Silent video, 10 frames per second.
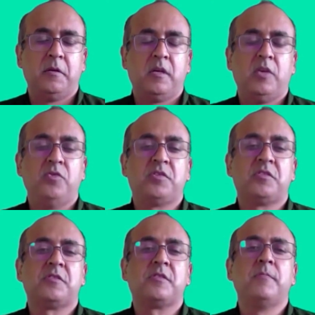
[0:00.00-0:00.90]
Can you
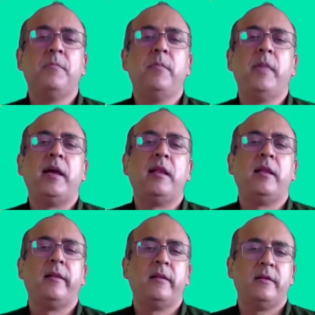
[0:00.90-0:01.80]

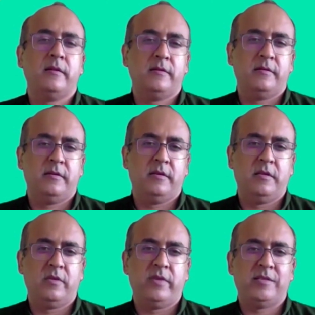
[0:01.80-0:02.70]
smell
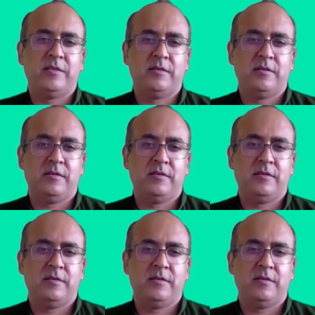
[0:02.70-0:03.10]
the resin?